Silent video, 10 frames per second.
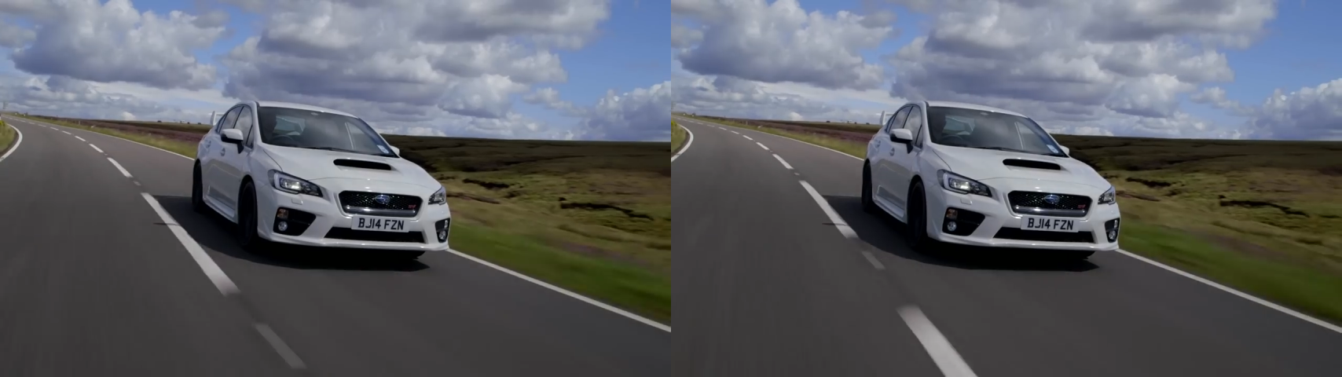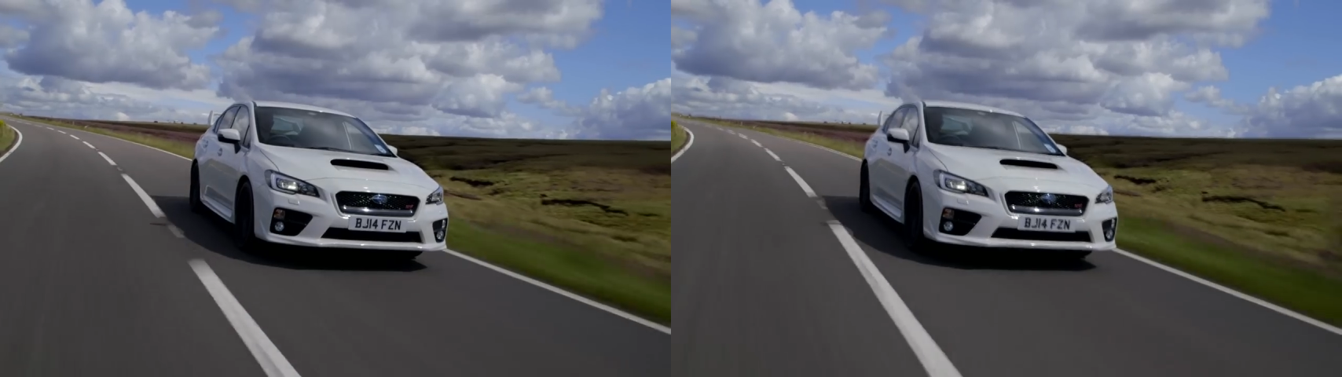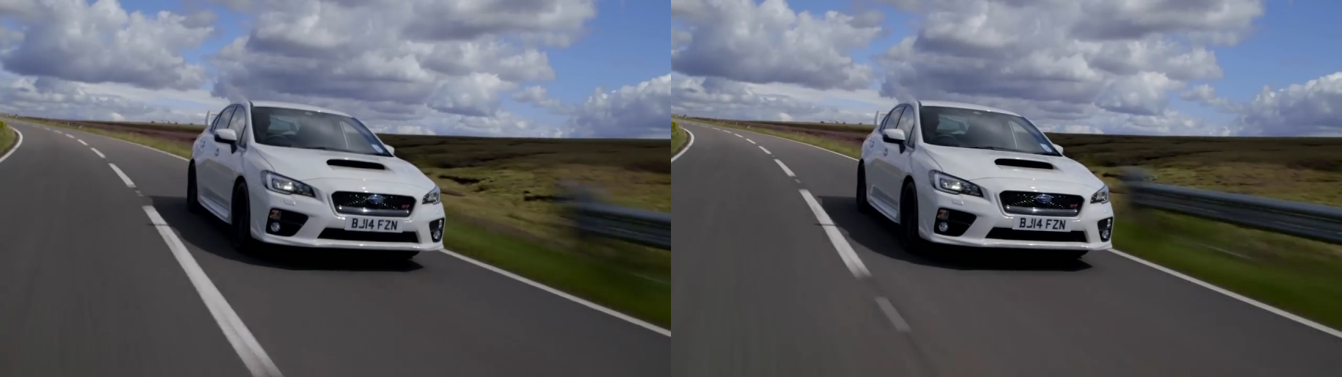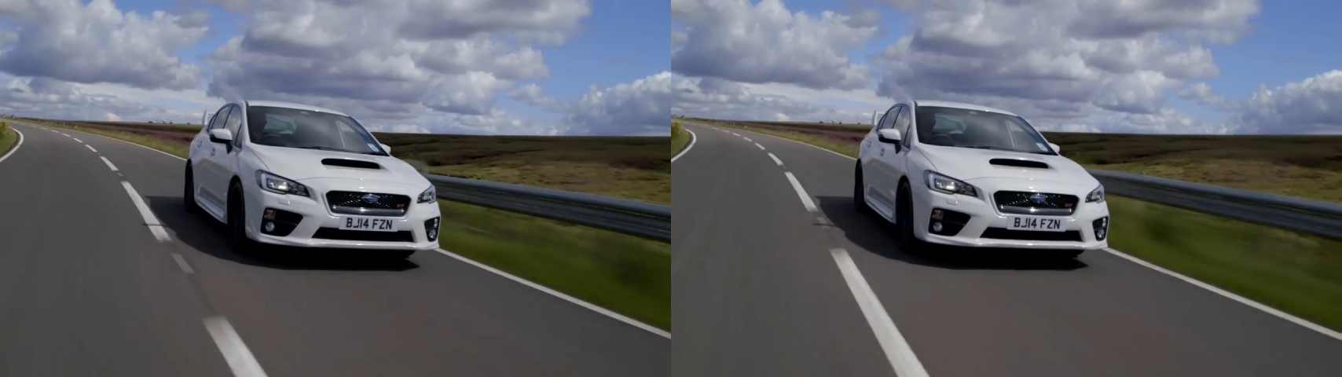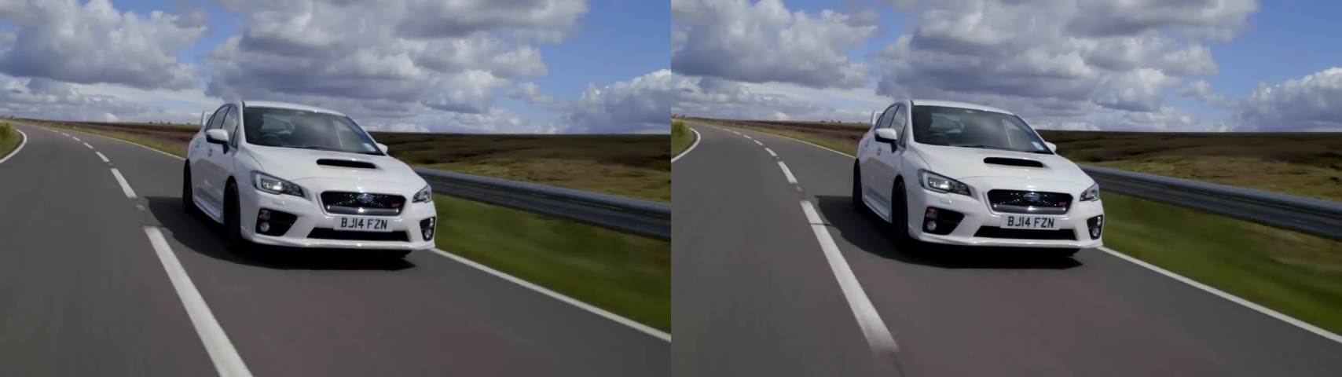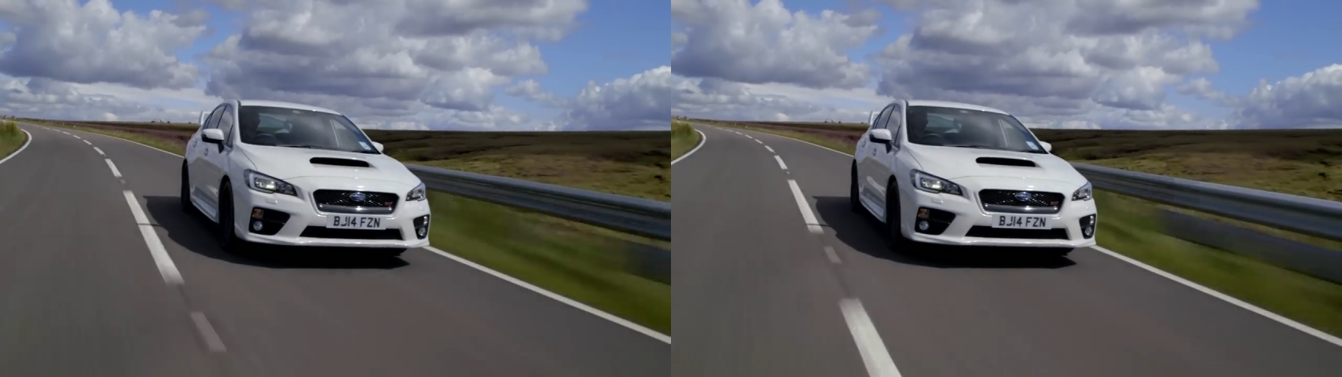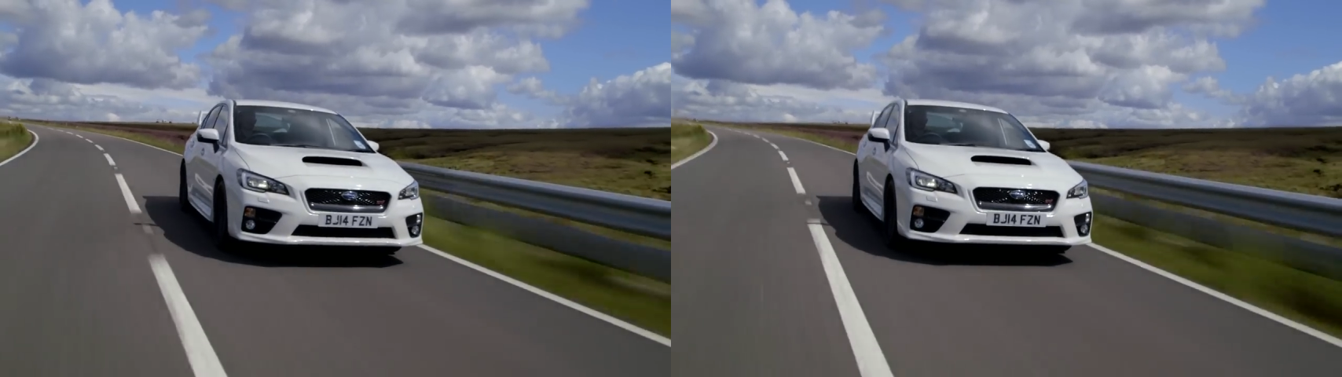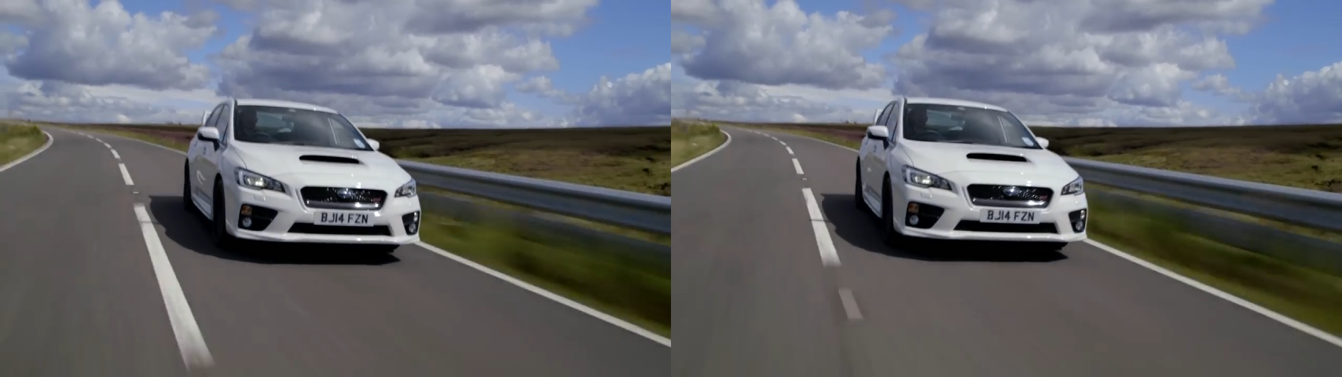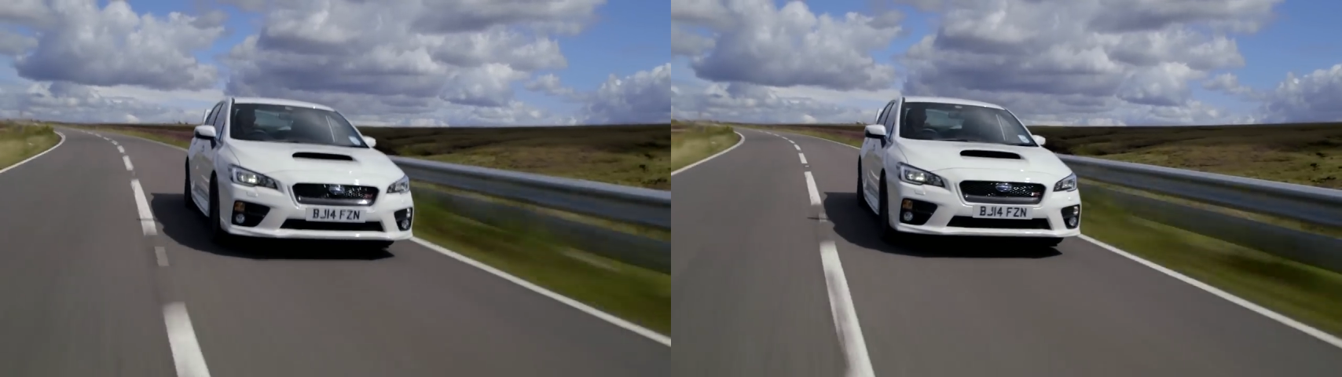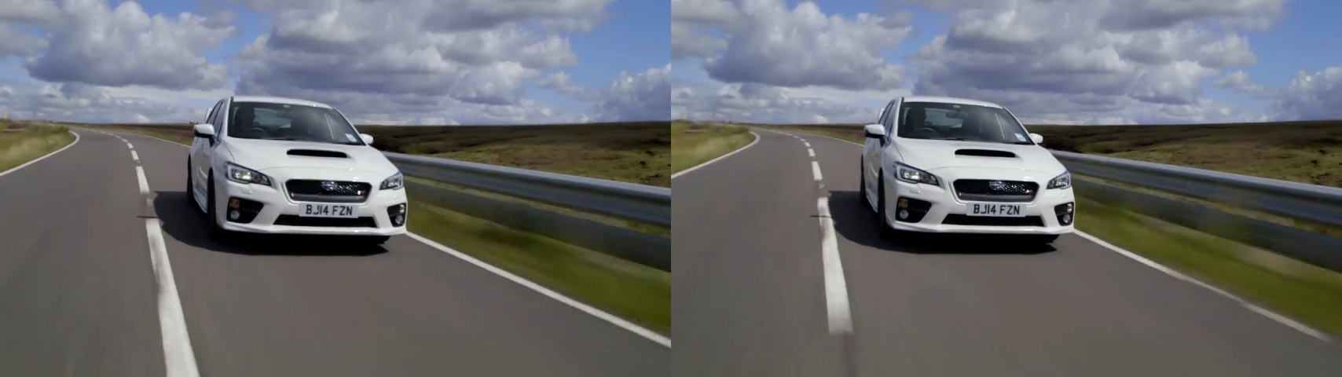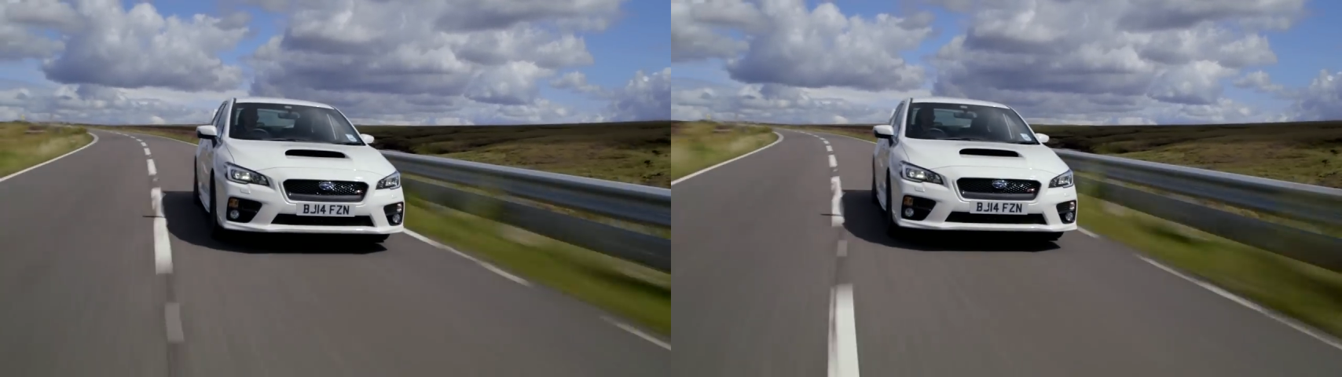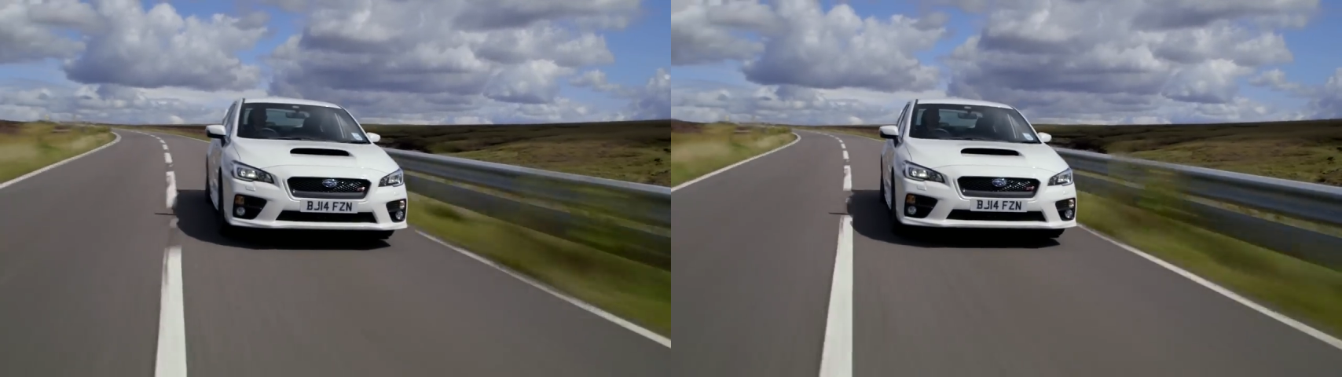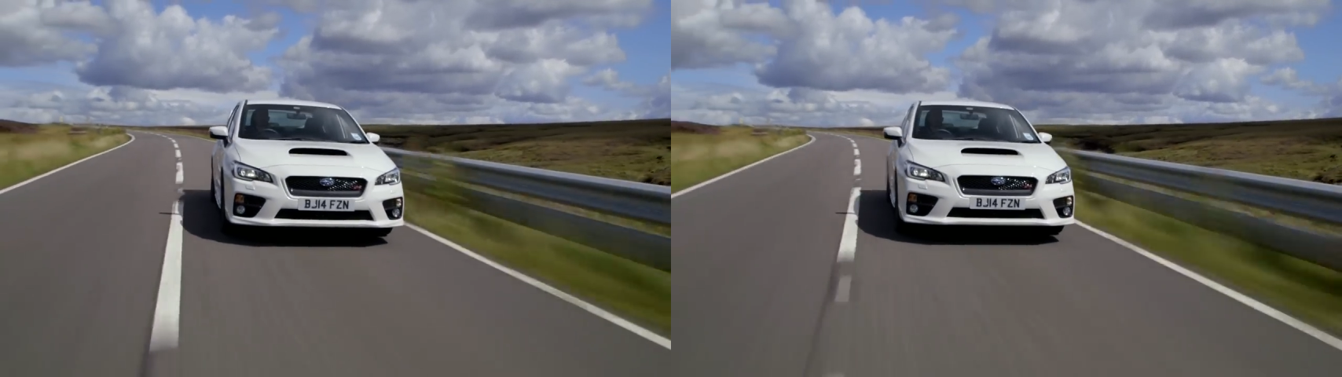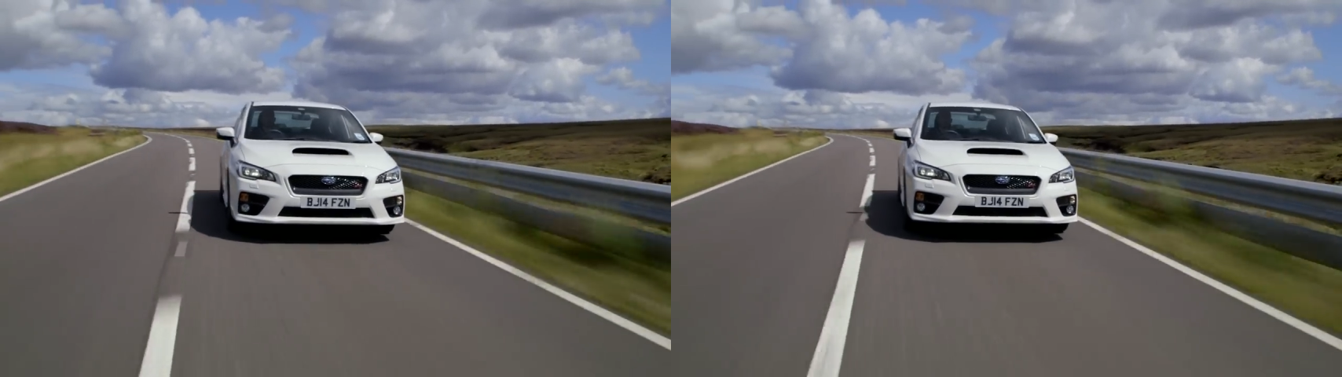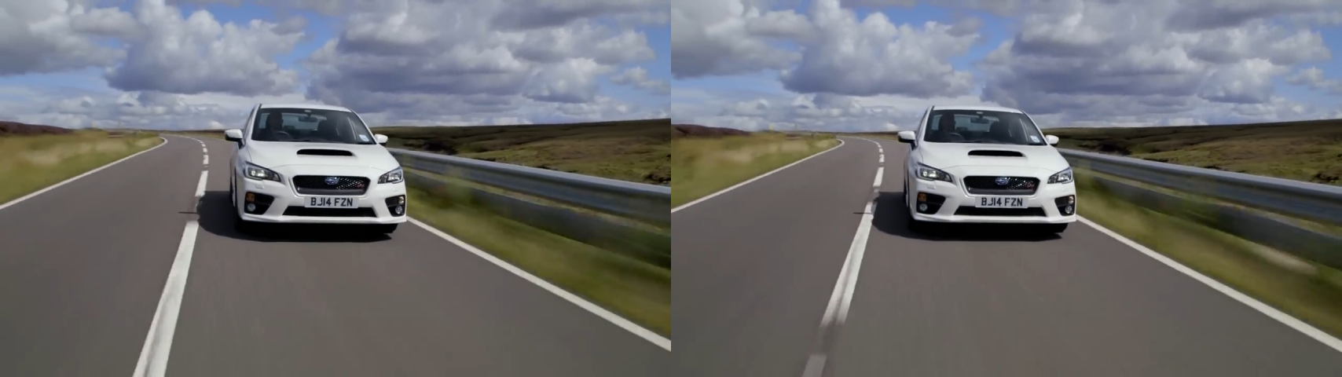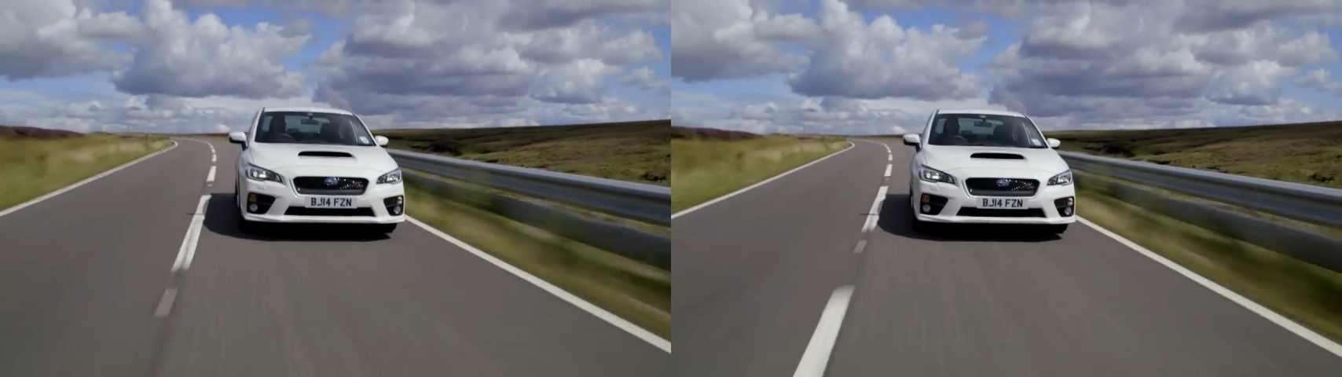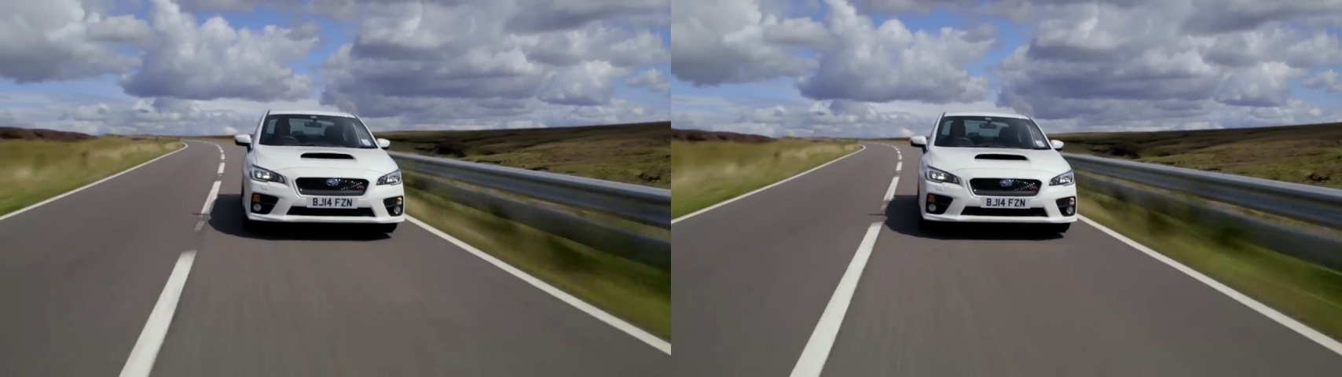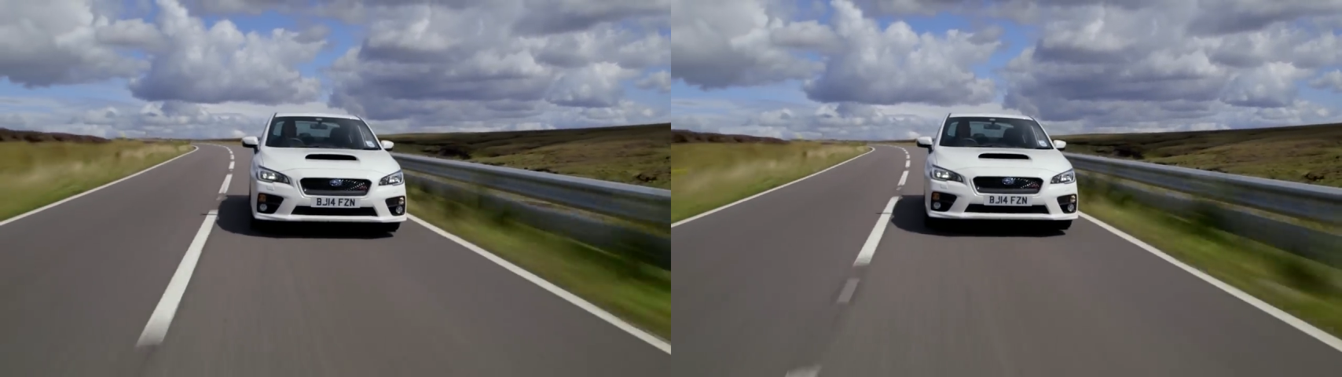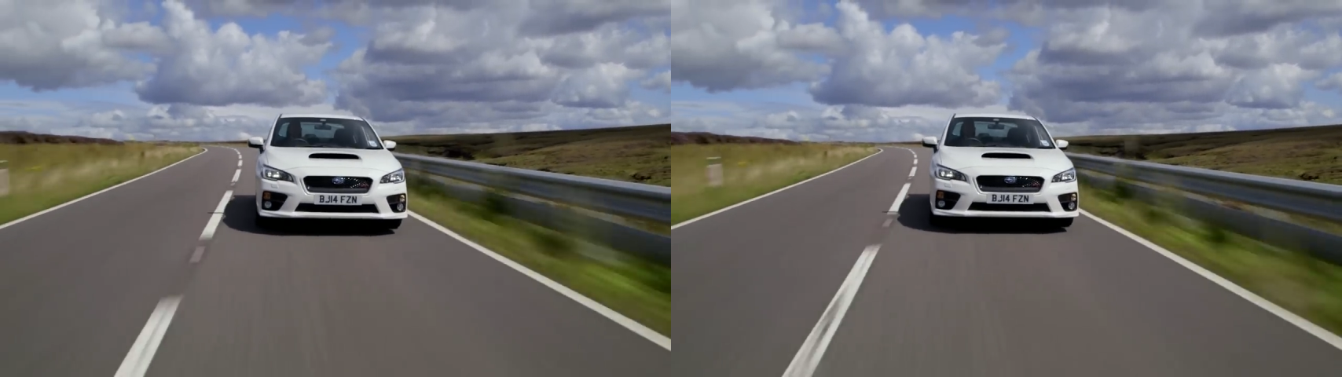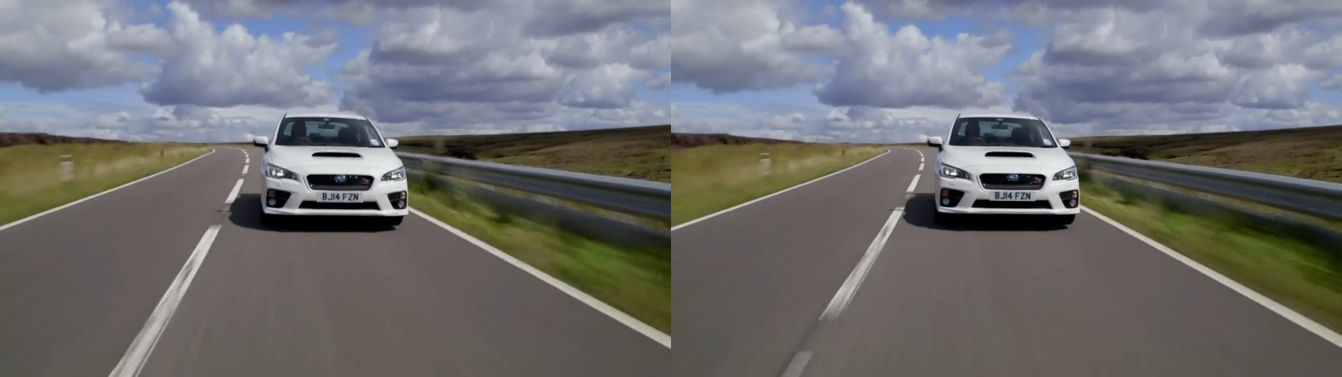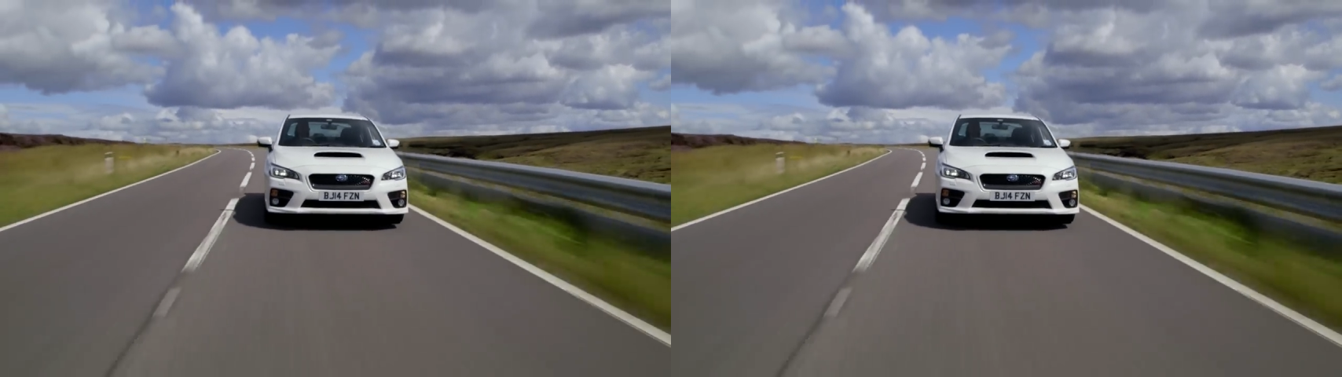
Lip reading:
Nobody's mouth can be seen.